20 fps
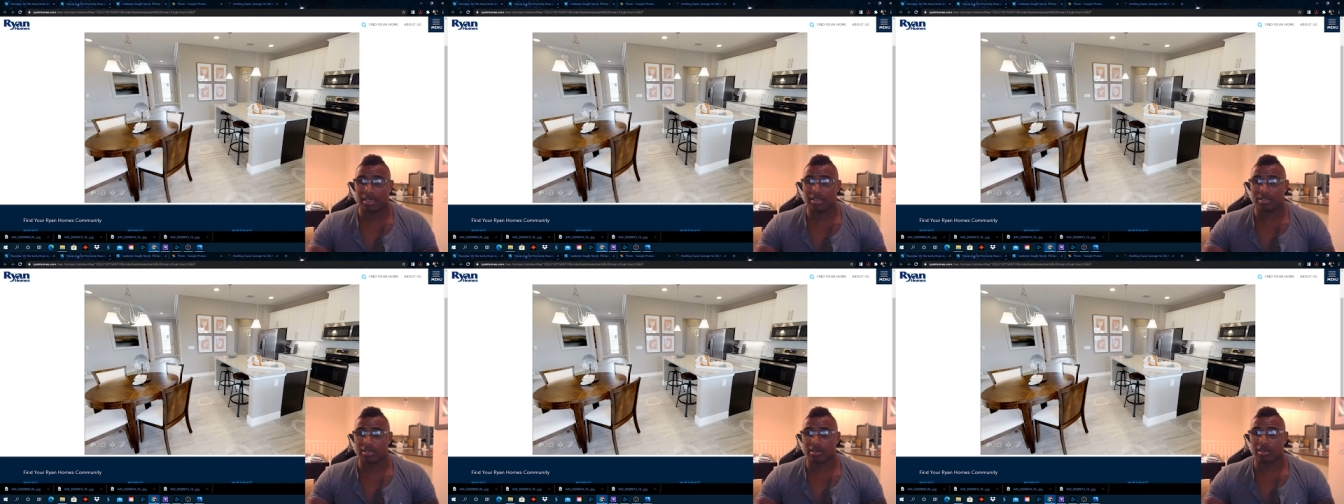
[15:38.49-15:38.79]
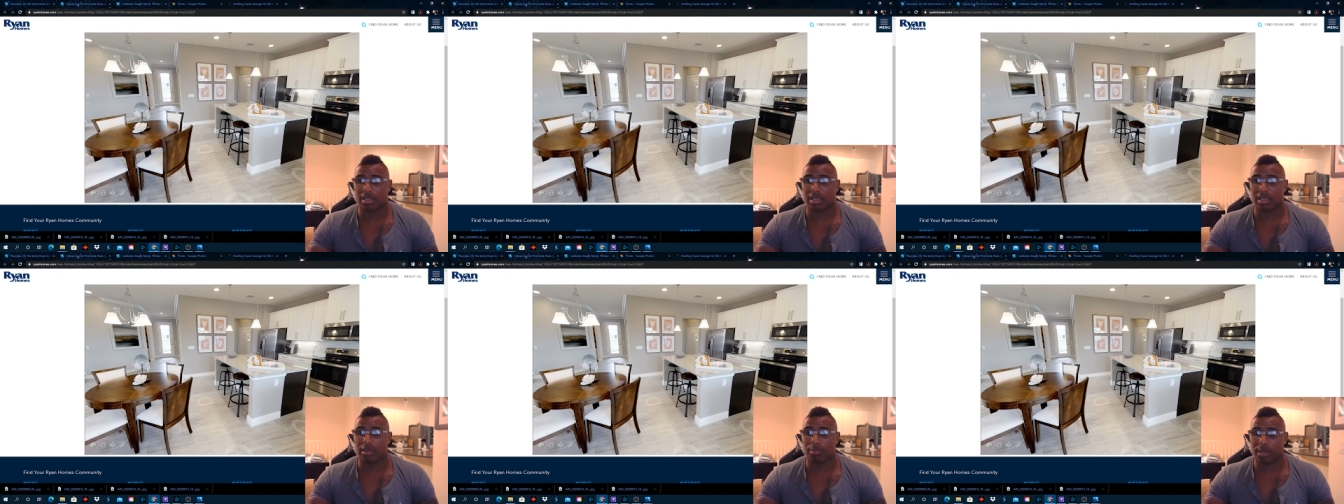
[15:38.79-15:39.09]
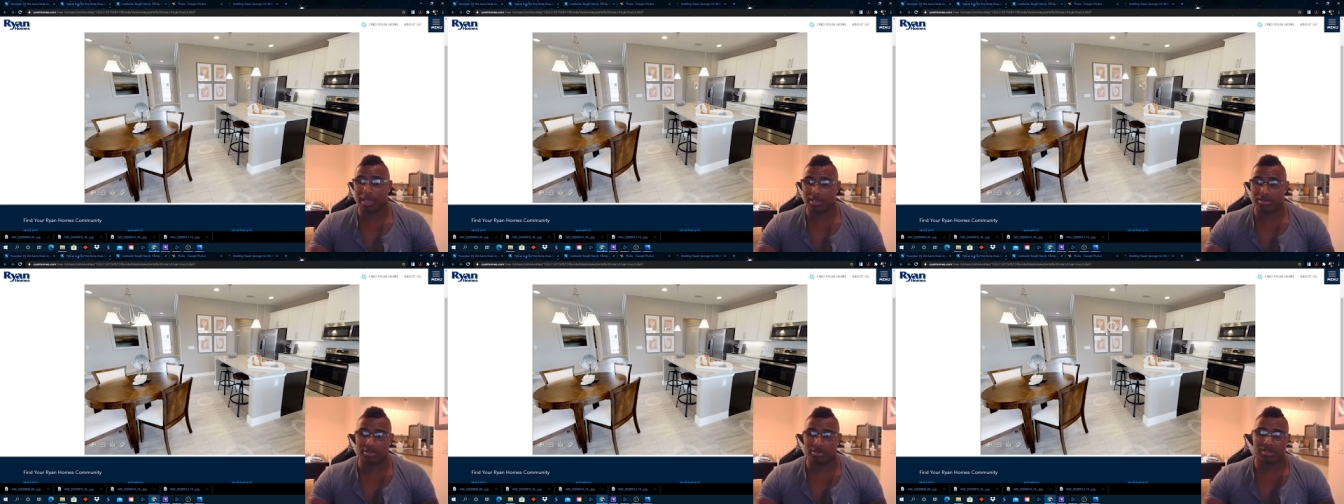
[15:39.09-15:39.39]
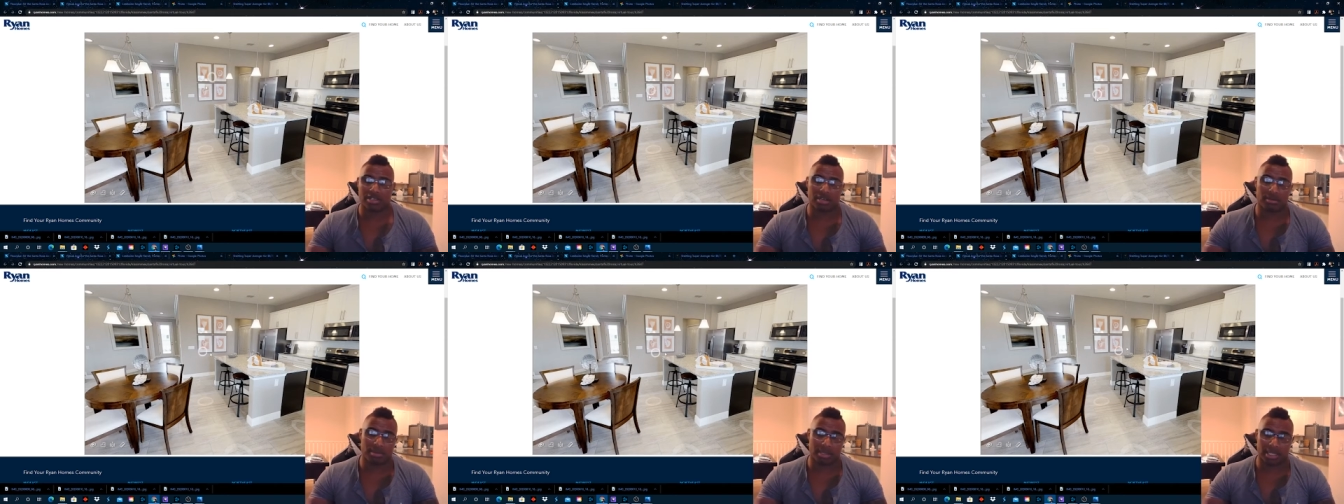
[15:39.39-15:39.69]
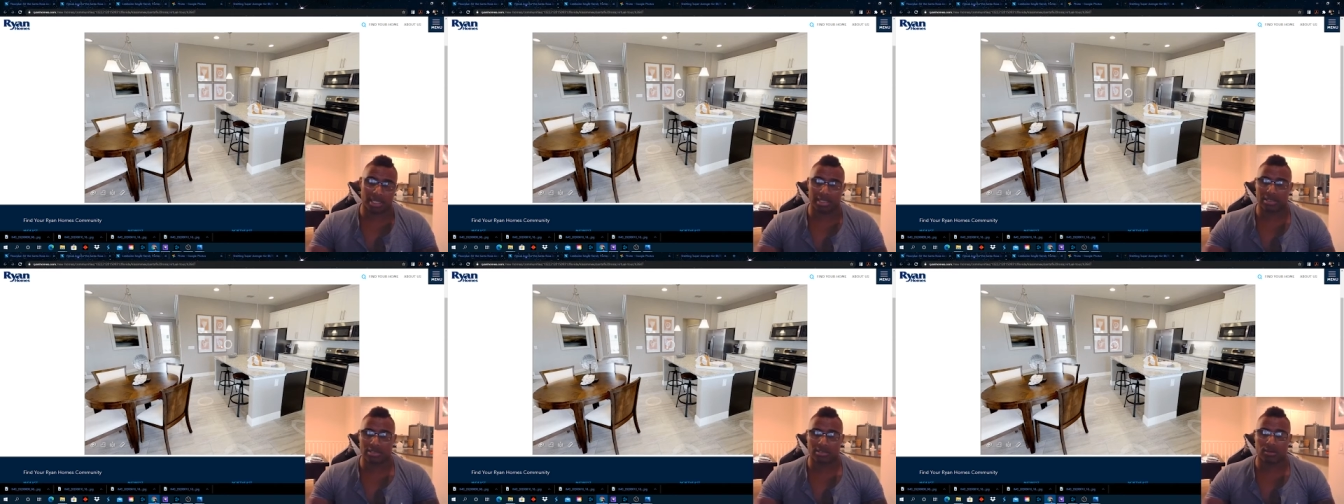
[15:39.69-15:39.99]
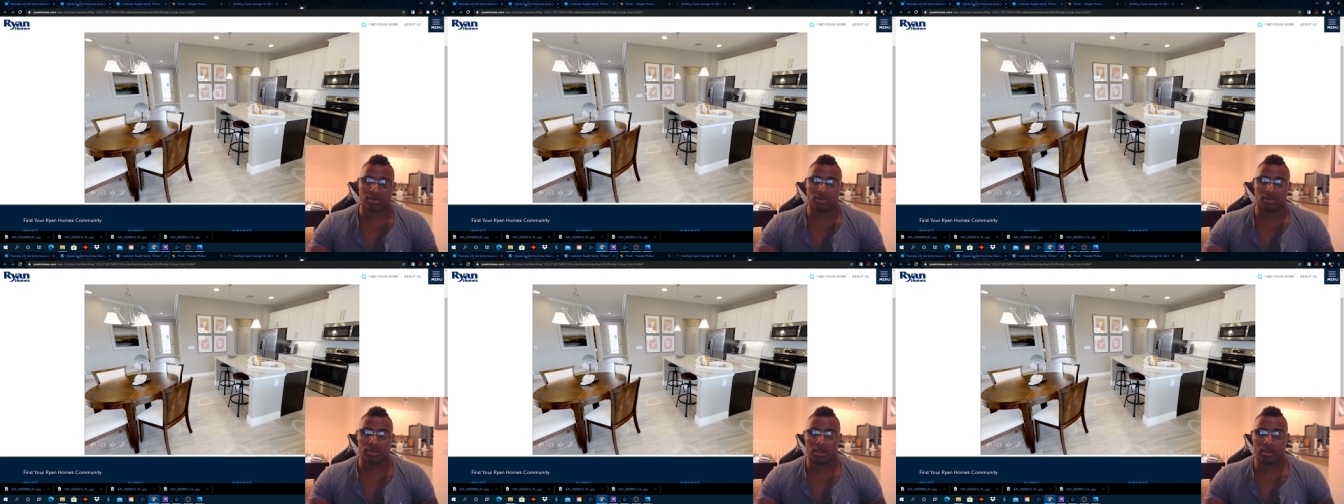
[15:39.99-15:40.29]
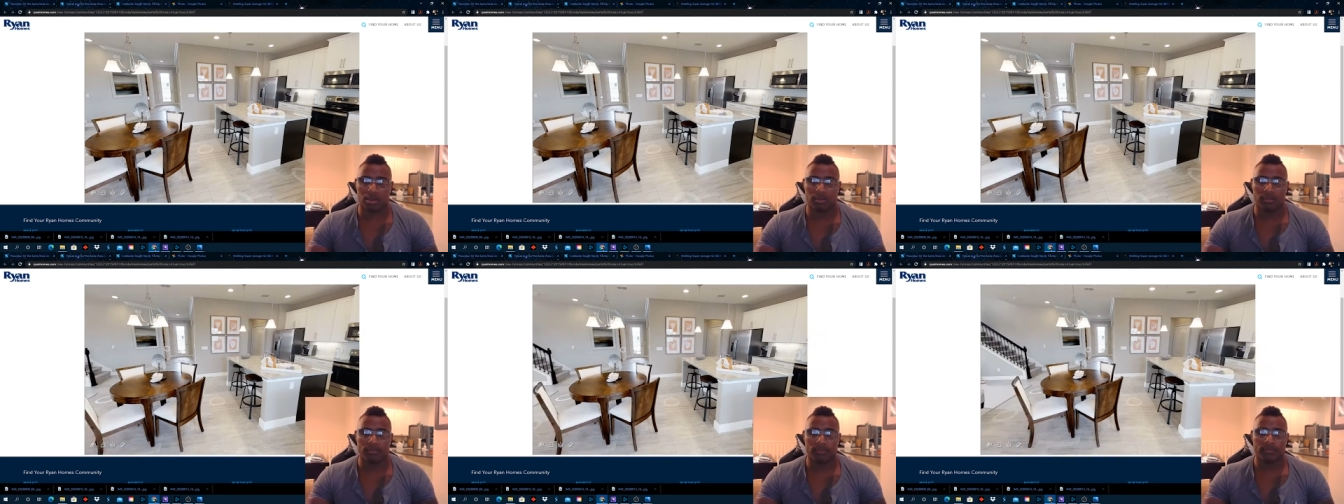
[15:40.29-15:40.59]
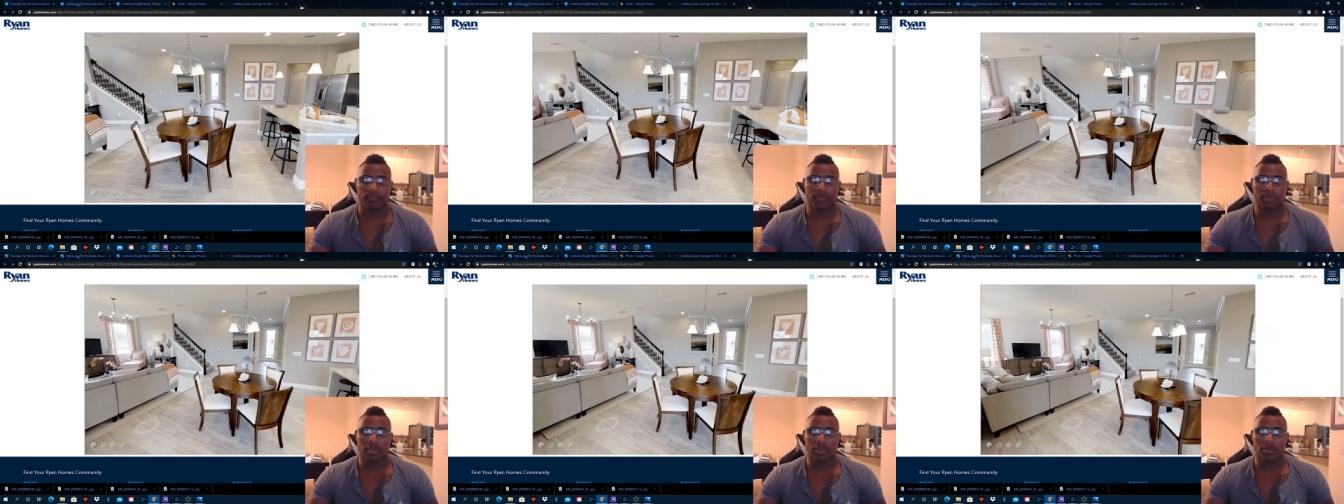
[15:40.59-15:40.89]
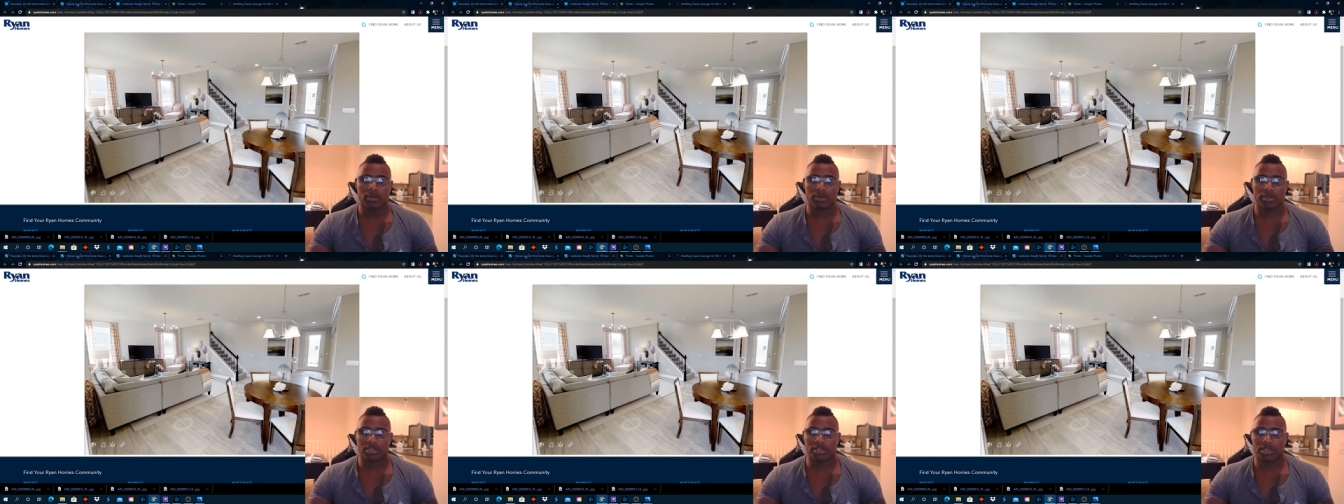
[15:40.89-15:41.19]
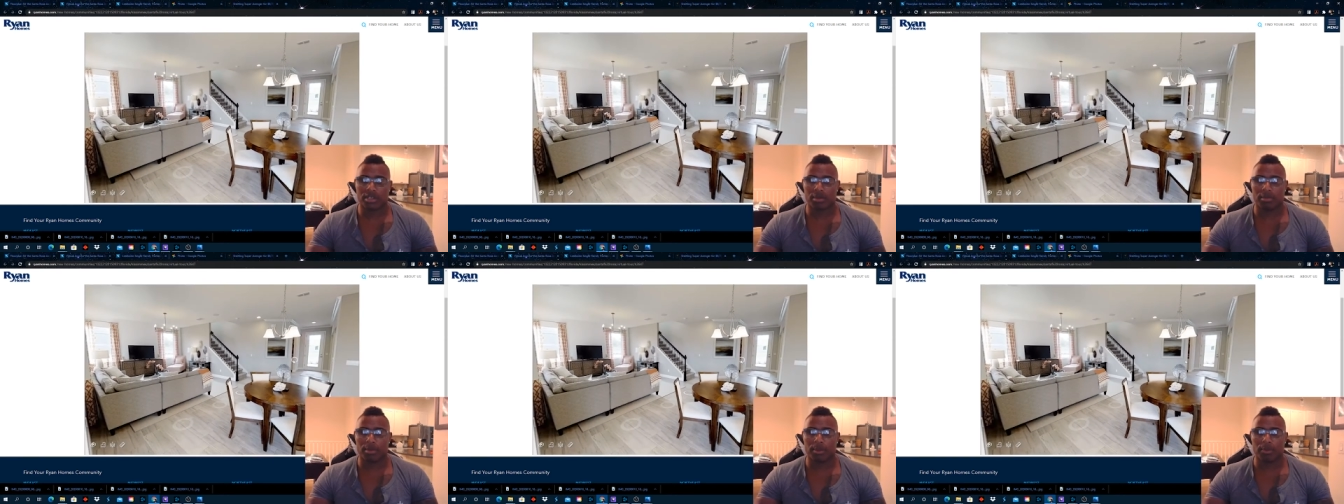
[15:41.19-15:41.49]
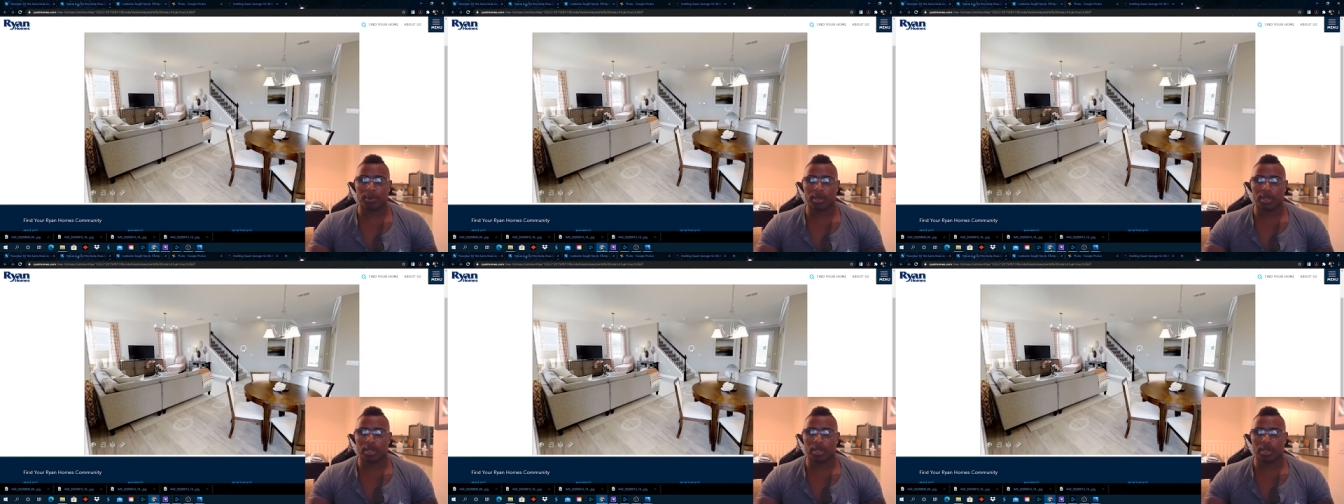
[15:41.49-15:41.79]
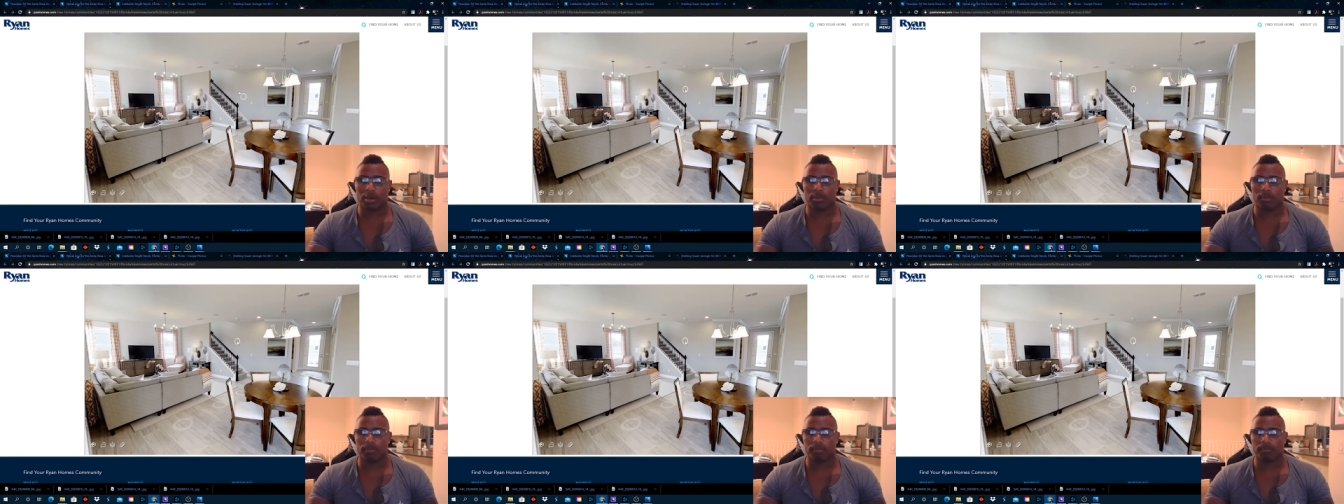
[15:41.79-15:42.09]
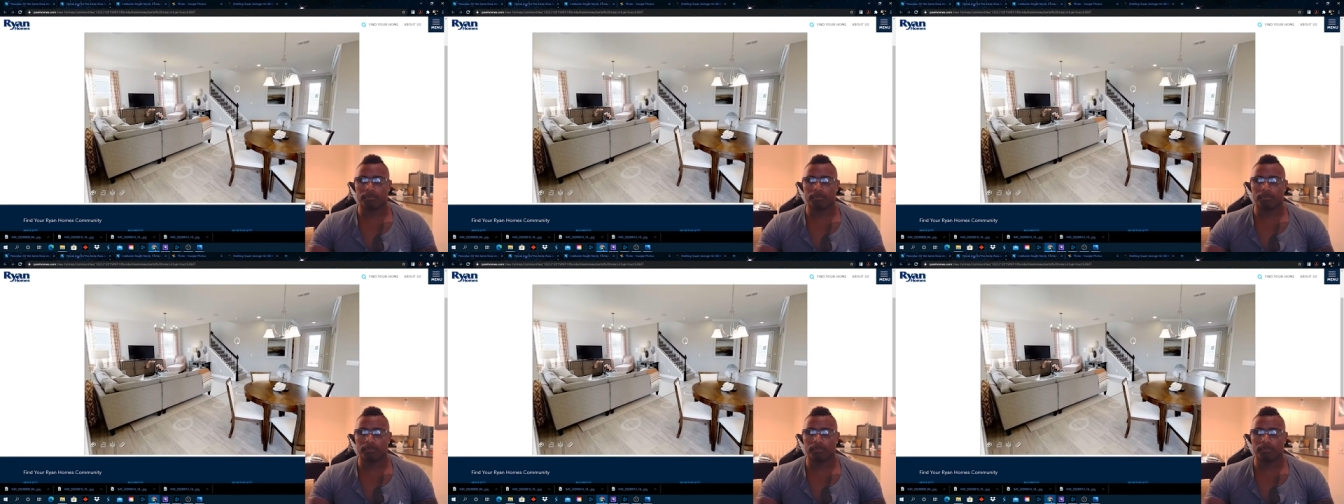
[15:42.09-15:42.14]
So then the pantry is going to be like this whole wall, which is going to be pretty dope.